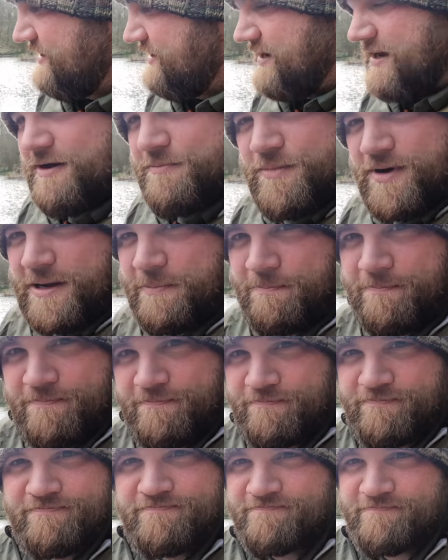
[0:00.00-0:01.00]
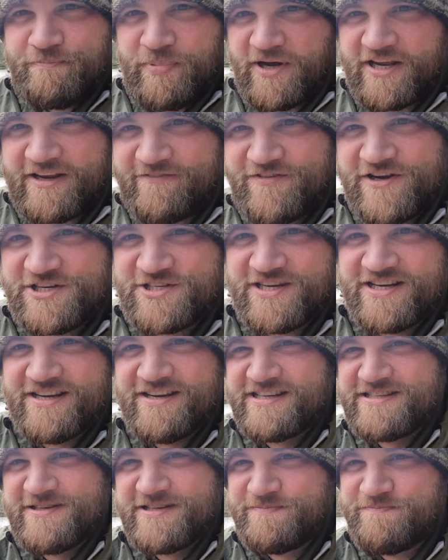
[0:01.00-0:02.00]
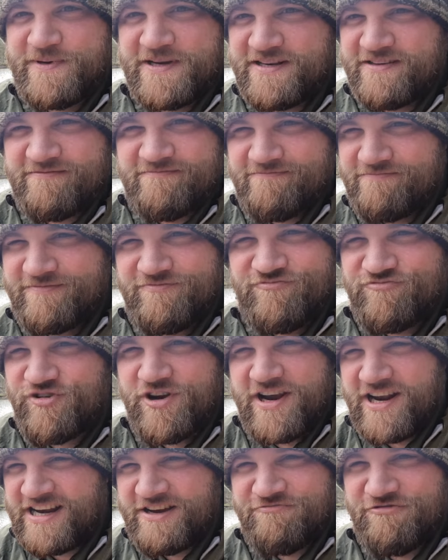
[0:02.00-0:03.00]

My pike fishing has just been really,